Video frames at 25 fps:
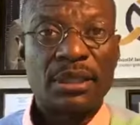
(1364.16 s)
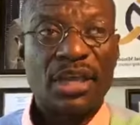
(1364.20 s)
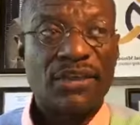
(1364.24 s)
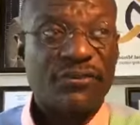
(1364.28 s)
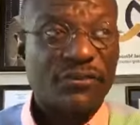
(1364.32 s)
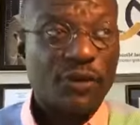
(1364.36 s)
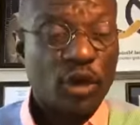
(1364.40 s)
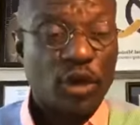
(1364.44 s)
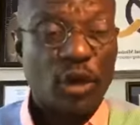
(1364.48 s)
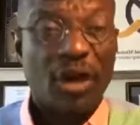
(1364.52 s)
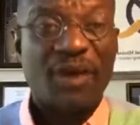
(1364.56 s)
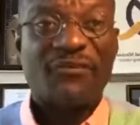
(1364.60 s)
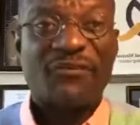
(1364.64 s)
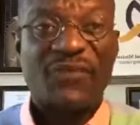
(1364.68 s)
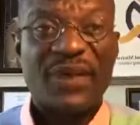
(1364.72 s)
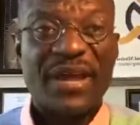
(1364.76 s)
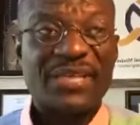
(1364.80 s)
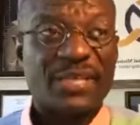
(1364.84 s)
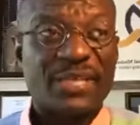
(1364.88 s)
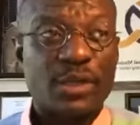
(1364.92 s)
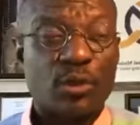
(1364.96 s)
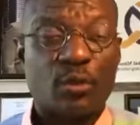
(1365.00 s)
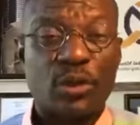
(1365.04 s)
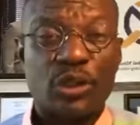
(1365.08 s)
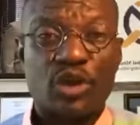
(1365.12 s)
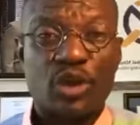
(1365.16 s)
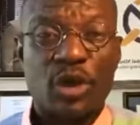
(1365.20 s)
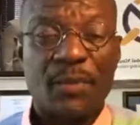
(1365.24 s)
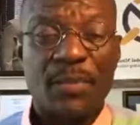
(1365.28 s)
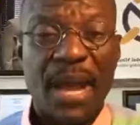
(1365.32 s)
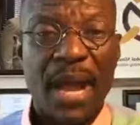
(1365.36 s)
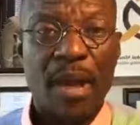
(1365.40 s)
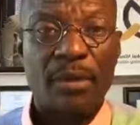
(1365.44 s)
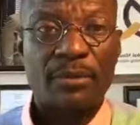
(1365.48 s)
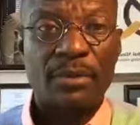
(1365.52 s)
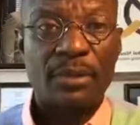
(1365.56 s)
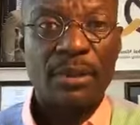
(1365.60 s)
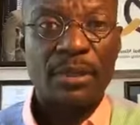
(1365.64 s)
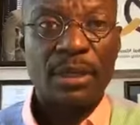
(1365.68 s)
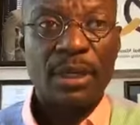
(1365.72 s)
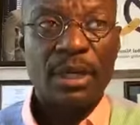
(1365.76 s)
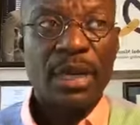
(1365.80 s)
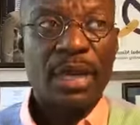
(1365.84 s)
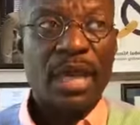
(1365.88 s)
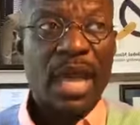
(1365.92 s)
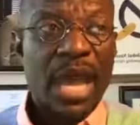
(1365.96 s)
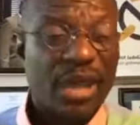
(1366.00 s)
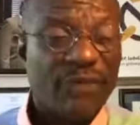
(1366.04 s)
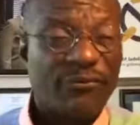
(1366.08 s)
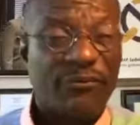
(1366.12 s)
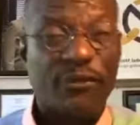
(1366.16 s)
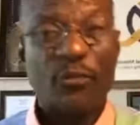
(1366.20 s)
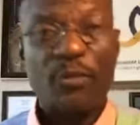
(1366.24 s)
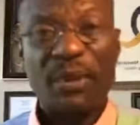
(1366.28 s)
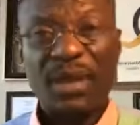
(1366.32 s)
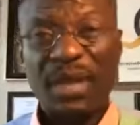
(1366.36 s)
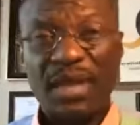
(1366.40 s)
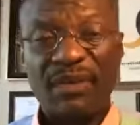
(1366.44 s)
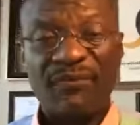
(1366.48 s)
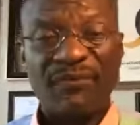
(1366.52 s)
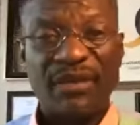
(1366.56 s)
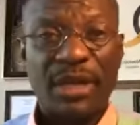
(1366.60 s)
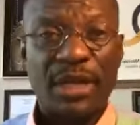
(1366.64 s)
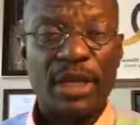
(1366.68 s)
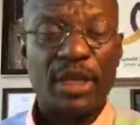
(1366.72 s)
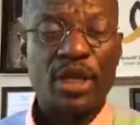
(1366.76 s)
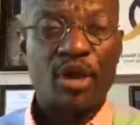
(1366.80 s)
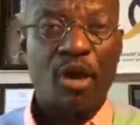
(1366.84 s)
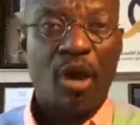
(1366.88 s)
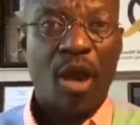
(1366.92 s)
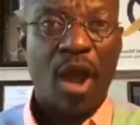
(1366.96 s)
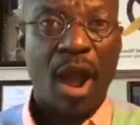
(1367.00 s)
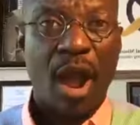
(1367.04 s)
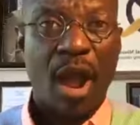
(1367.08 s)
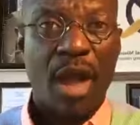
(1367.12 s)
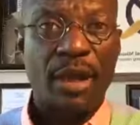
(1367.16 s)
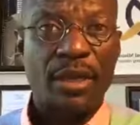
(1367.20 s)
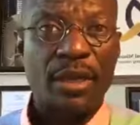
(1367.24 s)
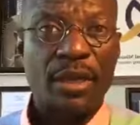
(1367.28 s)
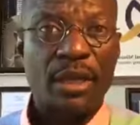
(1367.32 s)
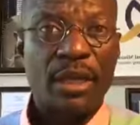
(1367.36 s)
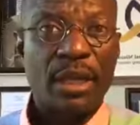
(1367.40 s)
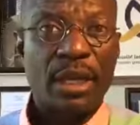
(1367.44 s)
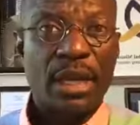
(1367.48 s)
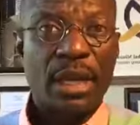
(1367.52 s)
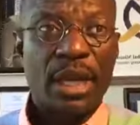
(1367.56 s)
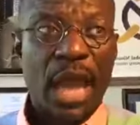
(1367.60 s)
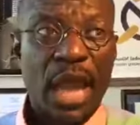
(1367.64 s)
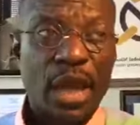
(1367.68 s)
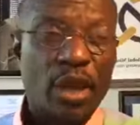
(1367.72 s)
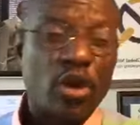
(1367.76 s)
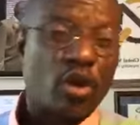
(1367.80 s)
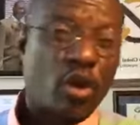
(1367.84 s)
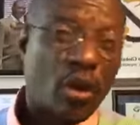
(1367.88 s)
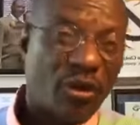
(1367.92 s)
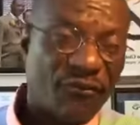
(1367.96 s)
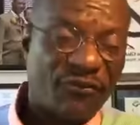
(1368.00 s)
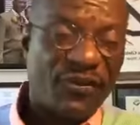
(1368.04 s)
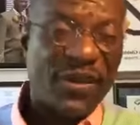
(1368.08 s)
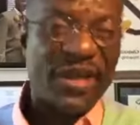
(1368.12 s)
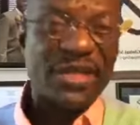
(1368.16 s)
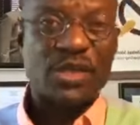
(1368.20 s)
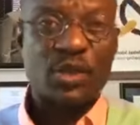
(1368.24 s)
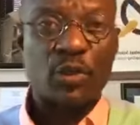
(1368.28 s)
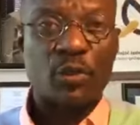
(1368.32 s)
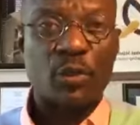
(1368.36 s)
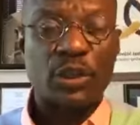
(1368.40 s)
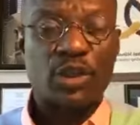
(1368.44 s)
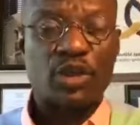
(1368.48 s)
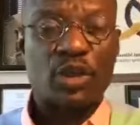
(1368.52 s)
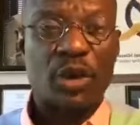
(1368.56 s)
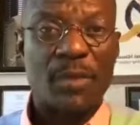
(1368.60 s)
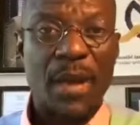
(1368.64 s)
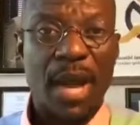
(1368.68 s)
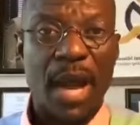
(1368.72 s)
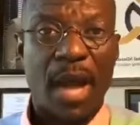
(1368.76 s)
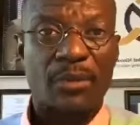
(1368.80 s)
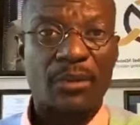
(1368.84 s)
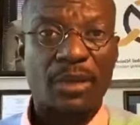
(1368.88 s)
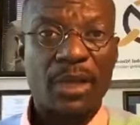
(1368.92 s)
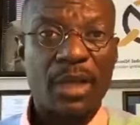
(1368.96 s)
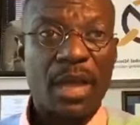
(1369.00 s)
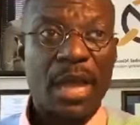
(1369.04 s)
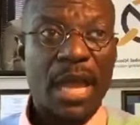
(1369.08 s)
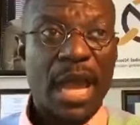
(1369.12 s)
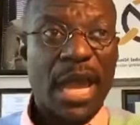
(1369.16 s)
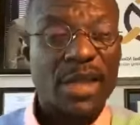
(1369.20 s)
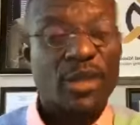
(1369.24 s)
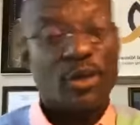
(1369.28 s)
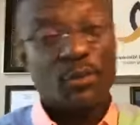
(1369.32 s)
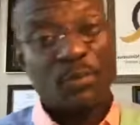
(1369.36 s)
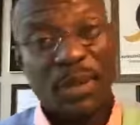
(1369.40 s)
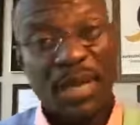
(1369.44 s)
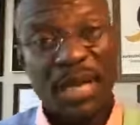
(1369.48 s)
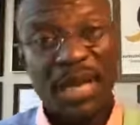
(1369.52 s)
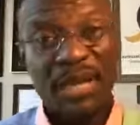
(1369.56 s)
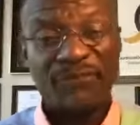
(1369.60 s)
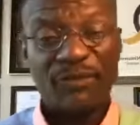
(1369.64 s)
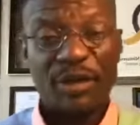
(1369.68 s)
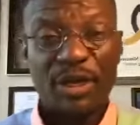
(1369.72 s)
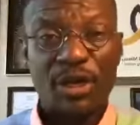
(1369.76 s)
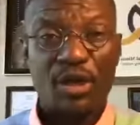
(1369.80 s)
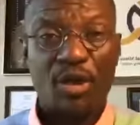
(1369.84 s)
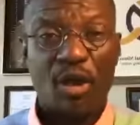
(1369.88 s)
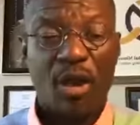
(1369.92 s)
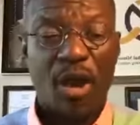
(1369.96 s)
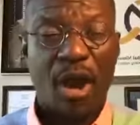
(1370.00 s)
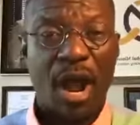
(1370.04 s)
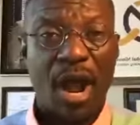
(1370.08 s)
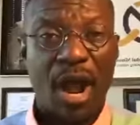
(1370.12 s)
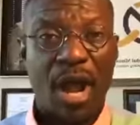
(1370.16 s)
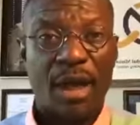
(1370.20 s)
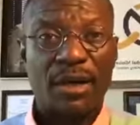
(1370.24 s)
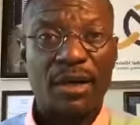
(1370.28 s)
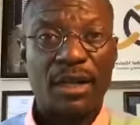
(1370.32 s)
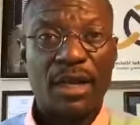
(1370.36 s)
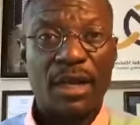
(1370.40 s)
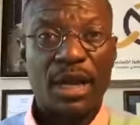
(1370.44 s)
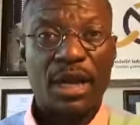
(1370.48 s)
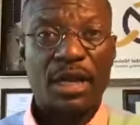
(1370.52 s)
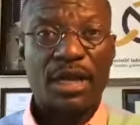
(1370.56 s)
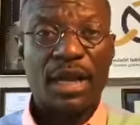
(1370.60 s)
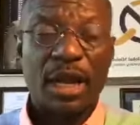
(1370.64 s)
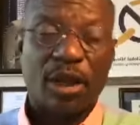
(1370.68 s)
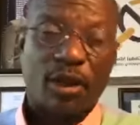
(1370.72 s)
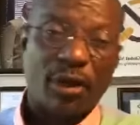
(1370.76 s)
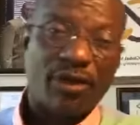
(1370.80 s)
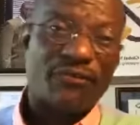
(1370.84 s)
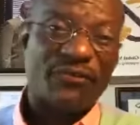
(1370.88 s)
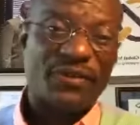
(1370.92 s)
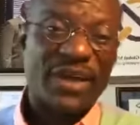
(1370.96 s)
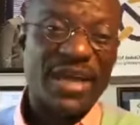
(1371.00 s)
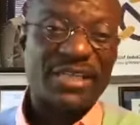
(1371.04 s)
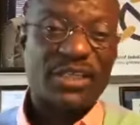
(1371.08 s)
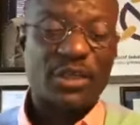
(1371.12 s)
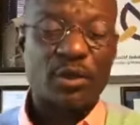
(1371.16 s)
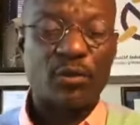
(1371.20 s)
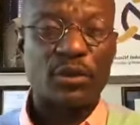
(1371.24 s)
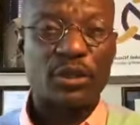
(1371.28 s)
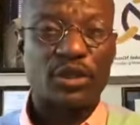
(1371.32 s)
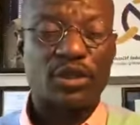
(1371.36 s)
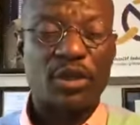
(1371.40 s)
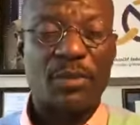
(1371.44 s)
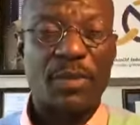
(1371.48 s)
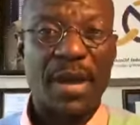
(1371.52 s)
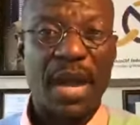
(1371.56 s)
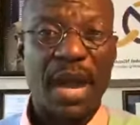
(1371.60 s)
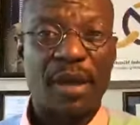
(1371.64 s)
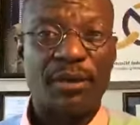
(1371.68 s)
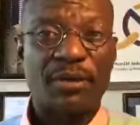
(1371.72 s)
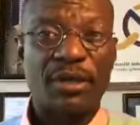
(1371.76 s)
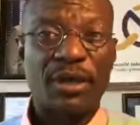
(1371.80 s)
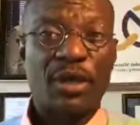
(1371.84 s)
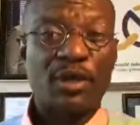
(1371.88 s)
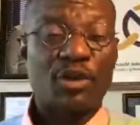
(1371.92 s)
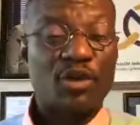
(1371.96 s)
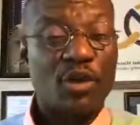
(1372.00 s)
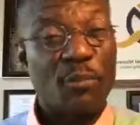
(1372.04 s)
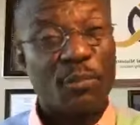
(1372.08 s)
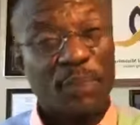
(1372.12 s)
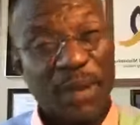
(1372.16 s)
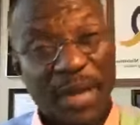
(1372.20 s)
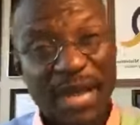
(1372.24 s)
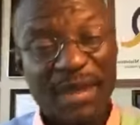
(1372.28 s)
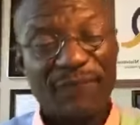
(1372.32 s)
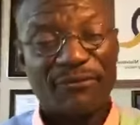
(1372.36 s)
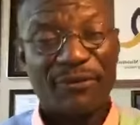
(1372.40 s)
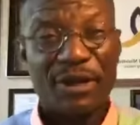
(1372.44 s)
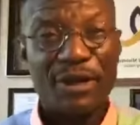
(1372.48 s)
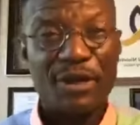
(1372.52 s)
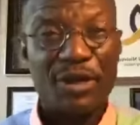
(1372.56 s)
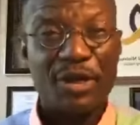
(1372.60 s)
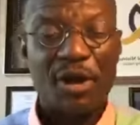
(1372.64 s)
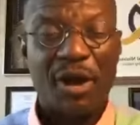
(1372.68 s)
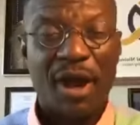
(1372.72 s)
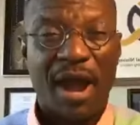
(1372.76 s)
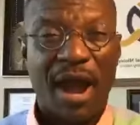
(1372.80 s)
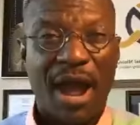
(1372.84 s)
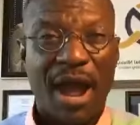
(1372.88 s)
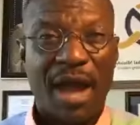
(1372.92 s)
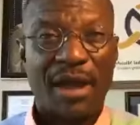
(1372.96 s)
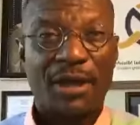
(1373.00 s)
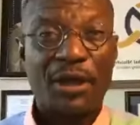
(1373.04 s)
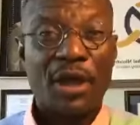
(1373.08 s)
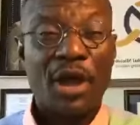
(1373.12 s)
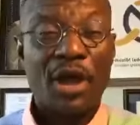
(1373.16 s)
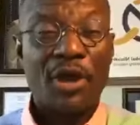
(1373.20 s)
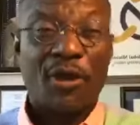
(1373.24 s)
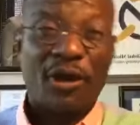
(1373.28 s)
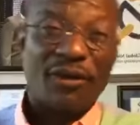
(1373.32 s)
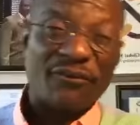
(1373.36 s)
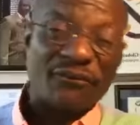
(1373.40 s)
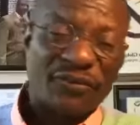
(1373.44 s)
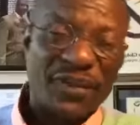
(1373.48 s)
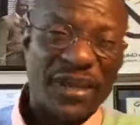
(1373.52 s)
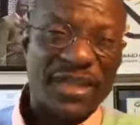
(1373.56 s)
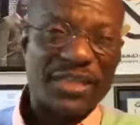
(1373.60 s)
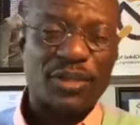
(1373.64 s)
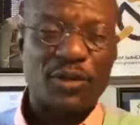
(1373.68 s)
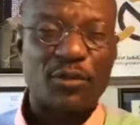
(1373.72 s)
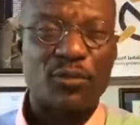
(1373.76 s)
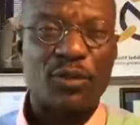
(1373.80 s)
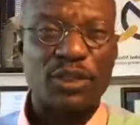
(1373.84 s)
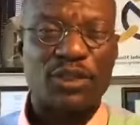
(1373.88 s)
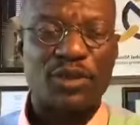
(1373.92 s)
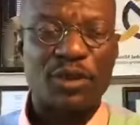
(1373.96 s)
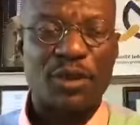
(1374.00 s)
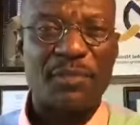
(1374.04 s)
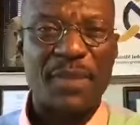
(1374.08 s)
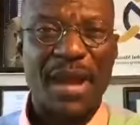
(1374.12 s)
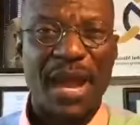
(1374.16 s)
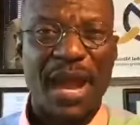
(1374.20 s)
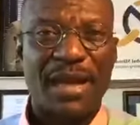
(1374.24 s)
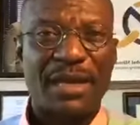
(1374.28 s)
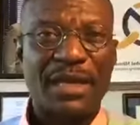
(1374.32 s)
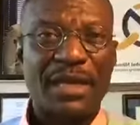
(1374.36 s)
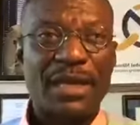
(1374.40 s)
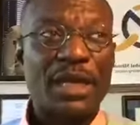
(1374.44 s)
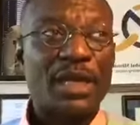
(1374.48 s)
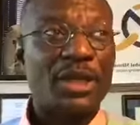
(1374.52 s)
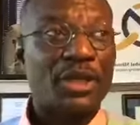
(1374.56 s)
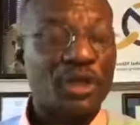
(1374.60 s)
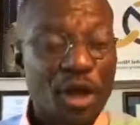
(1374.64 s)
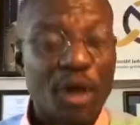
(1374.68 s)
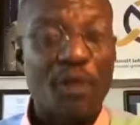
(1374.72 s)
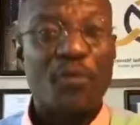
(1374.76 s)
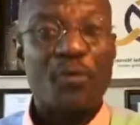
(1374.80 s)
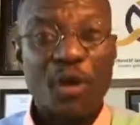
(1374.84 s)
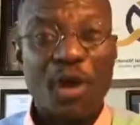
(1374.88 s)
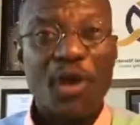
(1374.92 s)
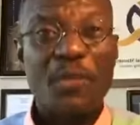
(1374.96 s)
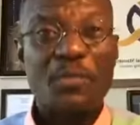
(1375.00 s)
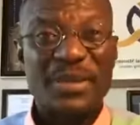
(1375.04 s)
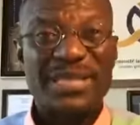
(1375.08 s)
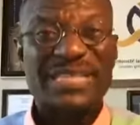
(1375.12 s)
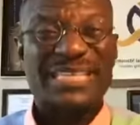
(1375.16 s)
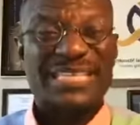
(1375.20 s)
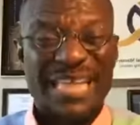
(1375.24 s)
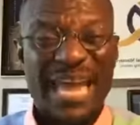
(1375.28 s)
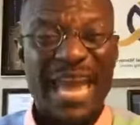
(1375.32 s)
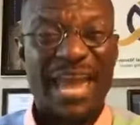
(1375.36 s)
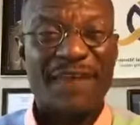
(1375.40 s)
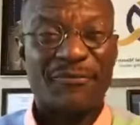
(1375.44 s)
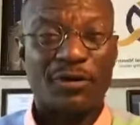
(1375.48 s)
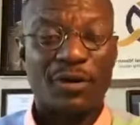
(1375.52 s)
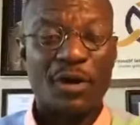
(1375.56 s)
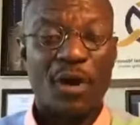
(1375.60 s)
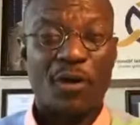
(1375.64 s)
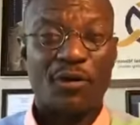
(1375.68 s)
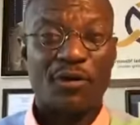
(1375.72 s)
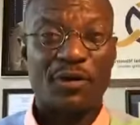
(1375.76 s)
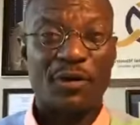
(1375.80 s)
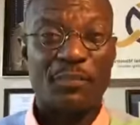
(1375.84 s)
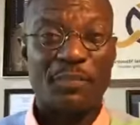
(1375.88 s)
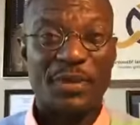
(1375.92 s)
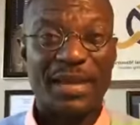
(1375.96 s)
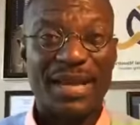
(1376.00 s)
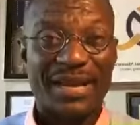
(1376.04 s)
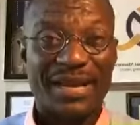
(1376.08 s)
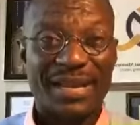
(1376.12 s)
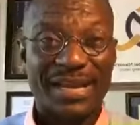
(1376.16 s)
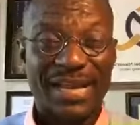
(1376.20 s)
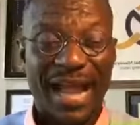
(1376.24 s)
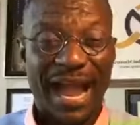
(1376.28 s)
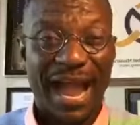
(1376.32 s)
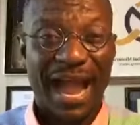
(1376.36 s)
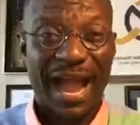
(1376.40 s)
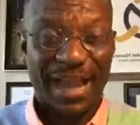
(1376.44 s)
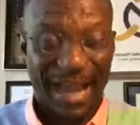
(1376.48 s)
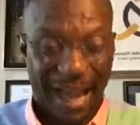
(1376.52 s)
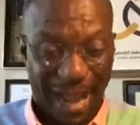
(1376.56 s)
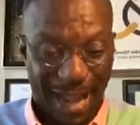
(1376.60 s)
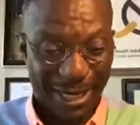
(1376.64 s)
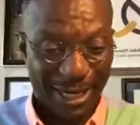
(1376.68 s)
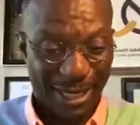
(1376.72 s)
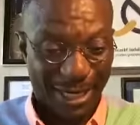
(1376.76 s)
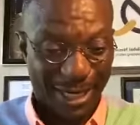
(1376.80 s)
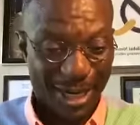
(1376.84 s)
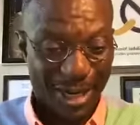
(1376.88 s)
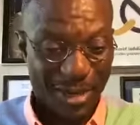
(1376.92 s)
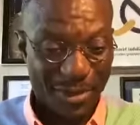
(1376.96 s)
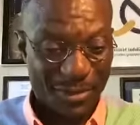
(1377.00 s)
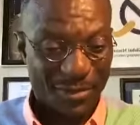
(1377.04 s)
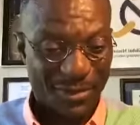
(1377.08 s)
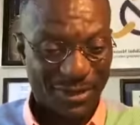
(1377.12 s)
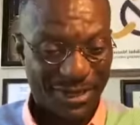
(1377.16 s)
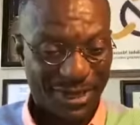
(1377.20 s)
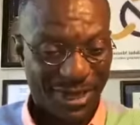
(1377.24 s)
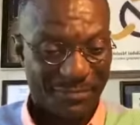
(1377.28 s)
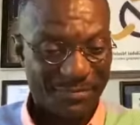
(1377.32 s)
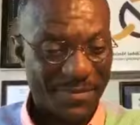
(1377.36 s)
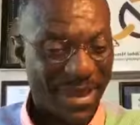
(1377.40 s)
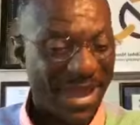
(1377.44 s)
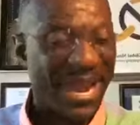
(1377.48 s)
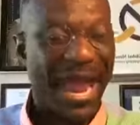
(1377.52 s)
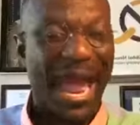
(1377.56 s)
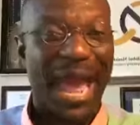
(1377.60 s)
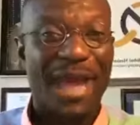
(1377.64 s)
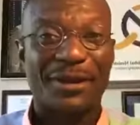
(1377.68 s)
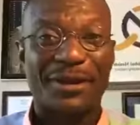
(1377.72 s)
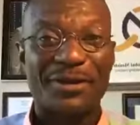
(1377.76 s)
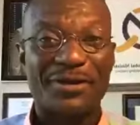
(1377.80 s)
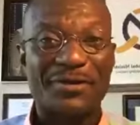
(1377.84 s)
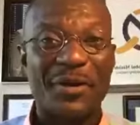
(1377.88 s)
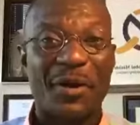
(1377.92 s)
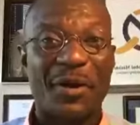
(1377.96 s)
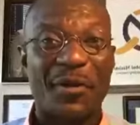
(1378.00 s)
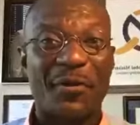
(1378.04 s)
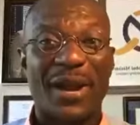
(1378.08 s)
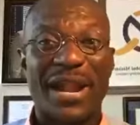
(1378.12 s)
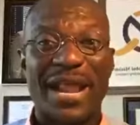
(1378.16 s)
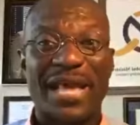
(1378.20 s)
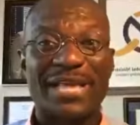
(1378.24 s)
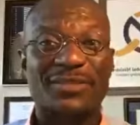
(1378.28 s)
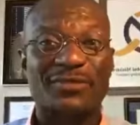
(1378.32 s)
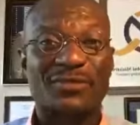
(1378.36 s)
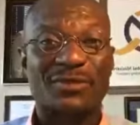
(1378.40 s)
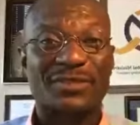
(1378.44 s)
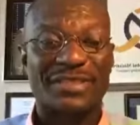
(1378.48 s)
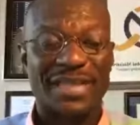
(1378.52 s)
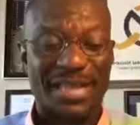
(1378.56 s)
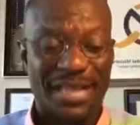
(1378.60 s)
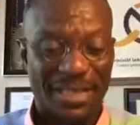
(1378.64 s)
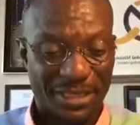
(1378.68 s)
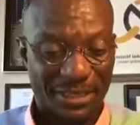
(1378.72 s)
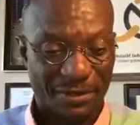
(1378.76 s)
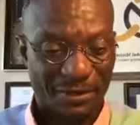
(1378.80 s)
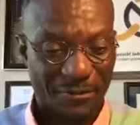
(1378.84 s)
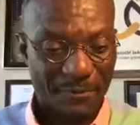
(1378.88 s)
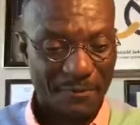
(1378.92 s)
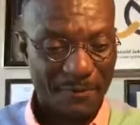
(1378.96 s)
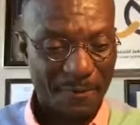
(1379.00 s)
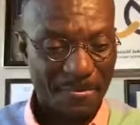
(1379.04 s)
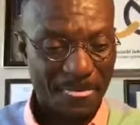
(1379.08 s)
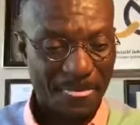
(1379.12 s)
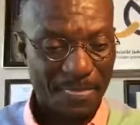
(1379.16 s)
if you confess it with your mouth, and if you believe it in your heart, and you confess it with your mouth, and you believe it in your heart, then confess it with your mouth. You believe it in your heart, confess it with your mouth. You will be saved. Glory be to God. Hallelujah. Man, I don't know what else to tell you.